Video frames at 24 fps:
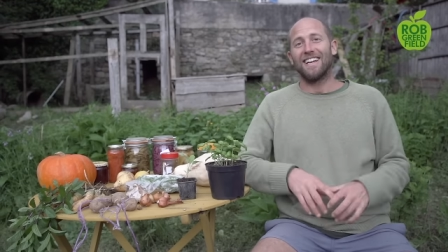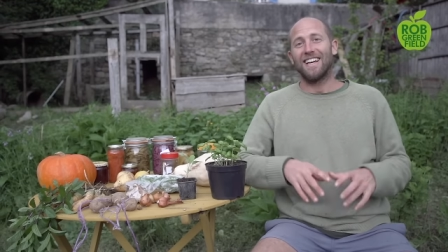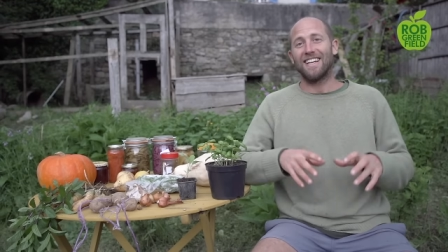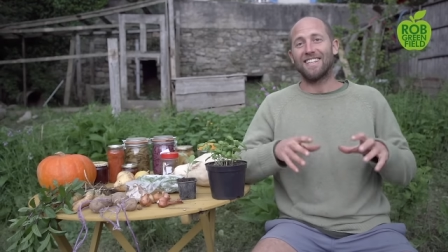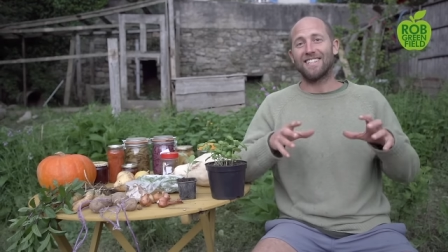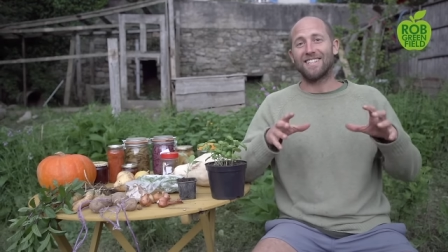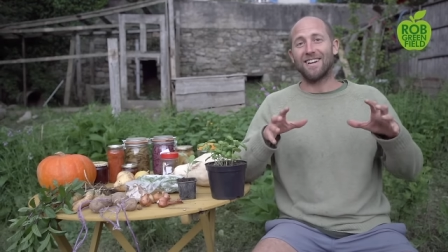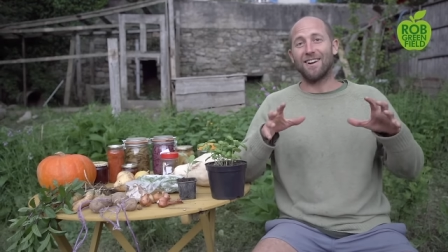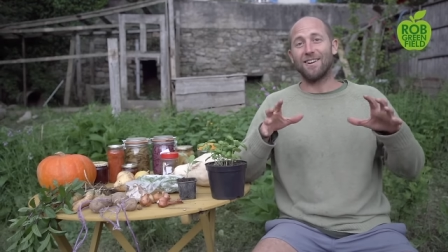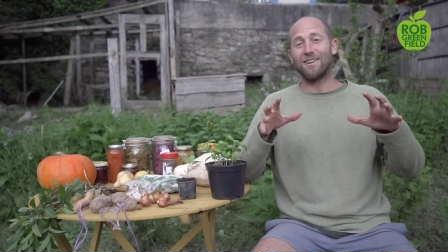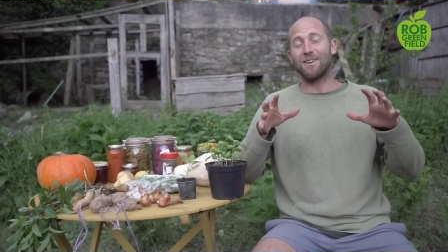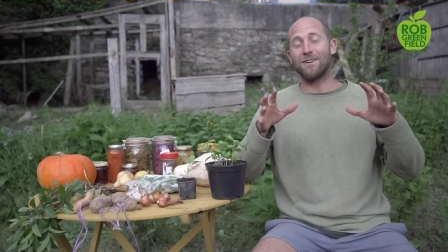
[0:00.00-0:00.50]
It's
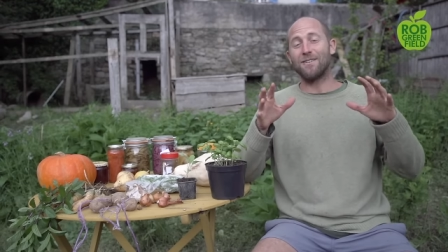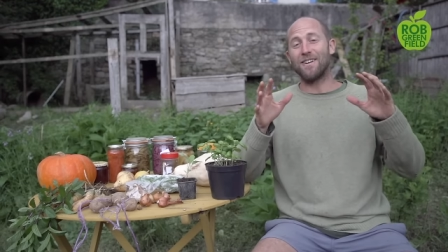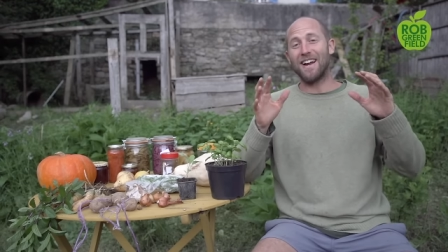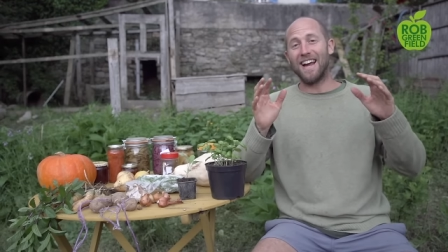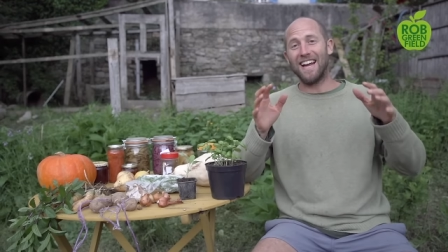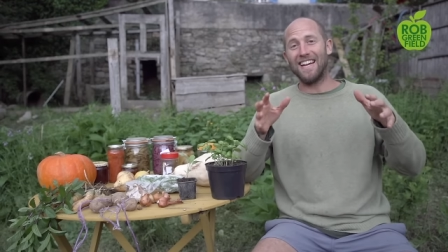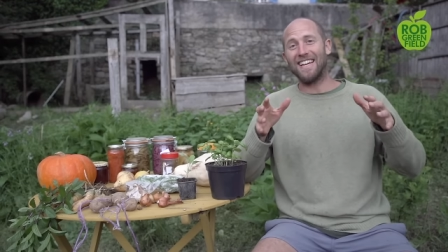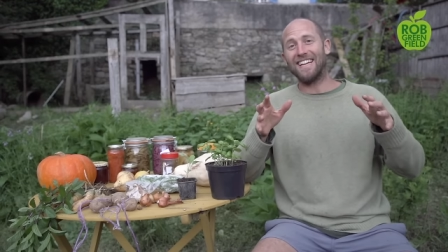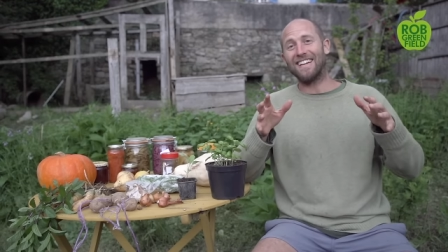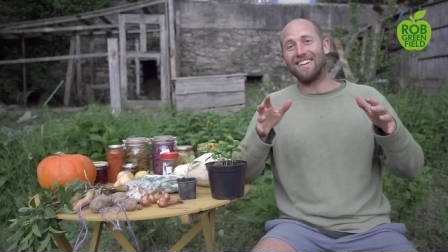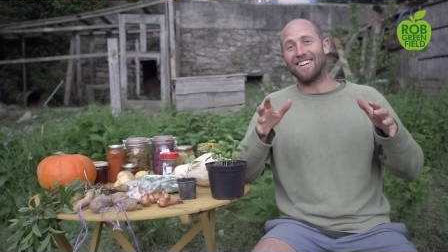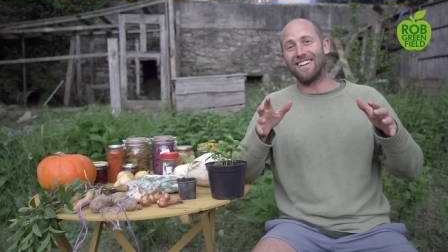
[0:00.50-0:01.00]
starting to
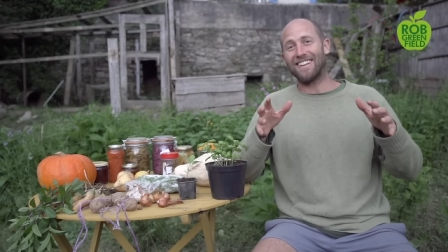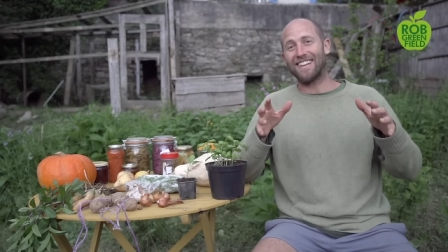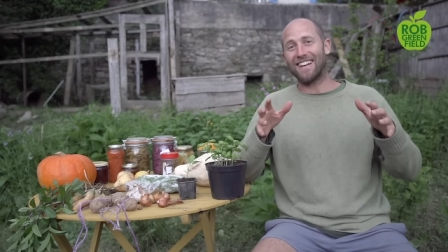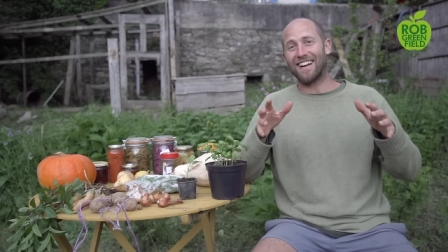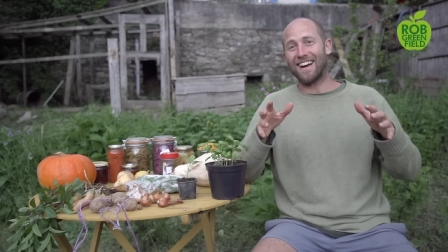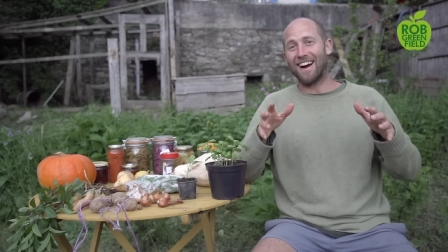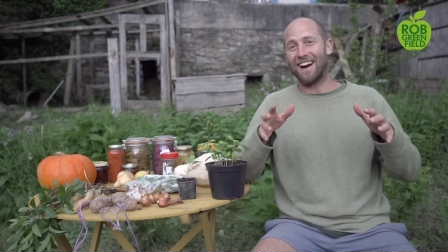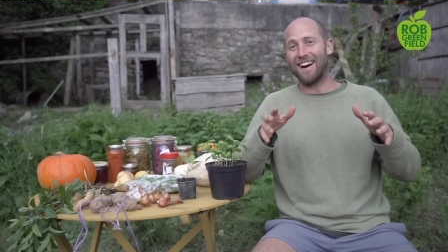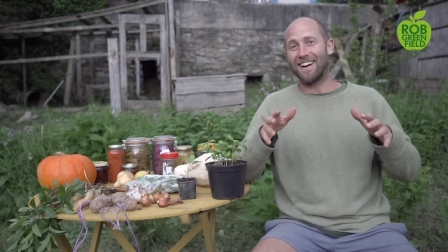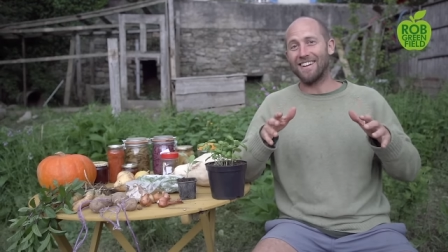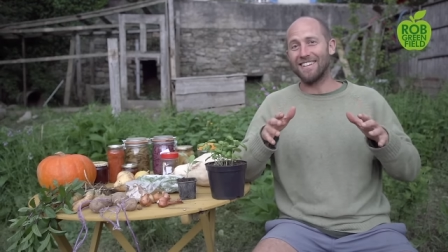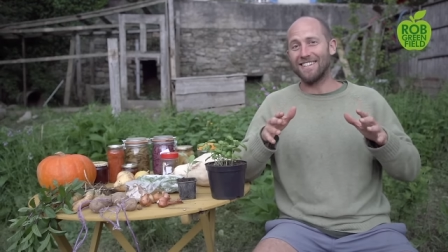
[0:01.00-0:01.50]
rain here in the
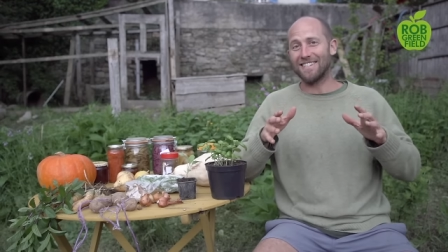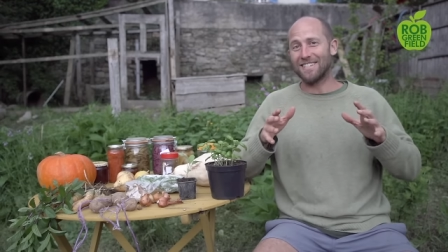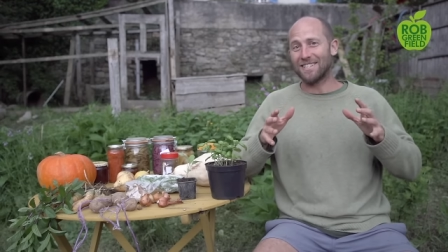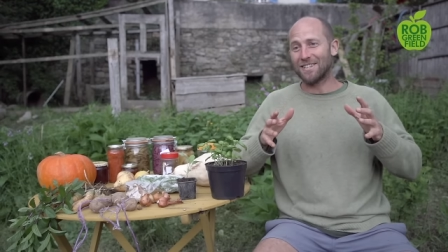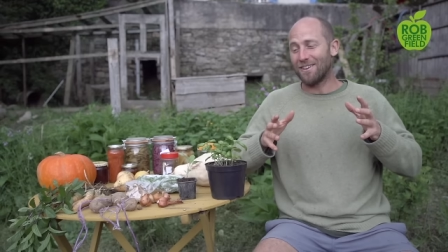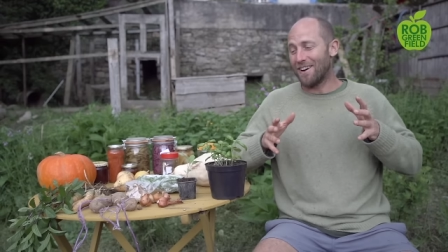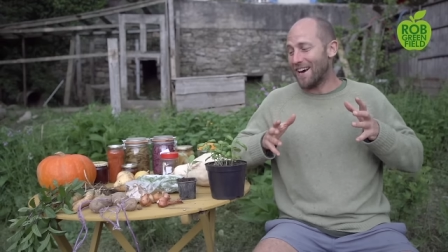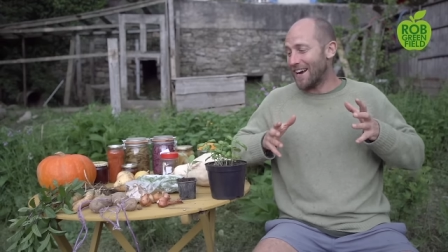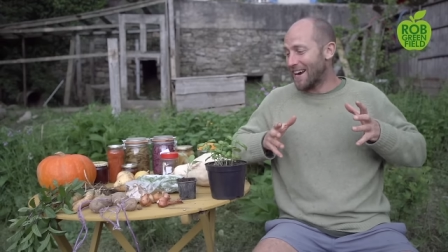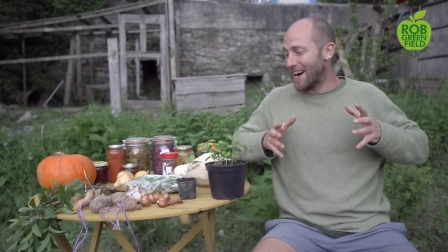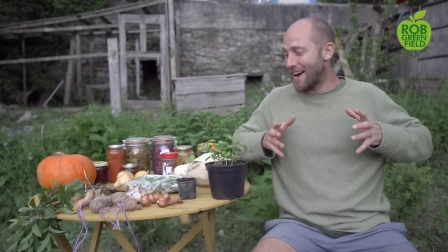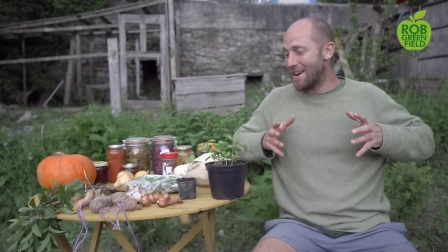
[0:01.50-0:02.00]
garden,
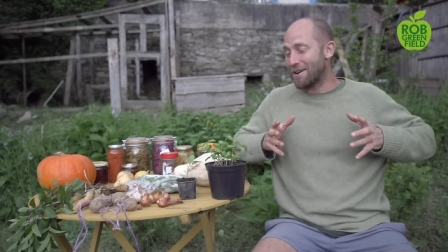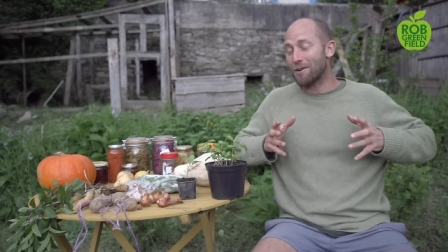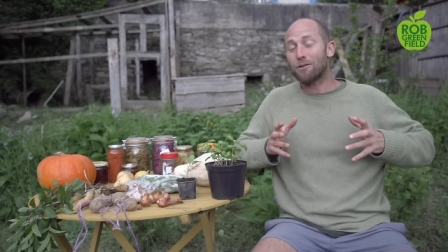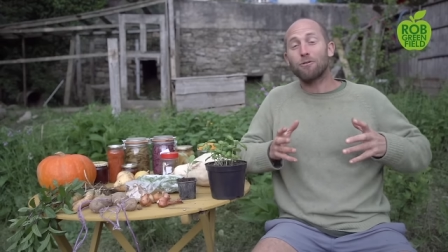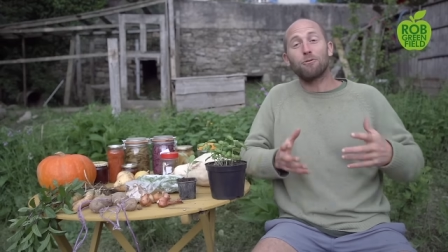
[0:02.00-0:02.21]
so I gotta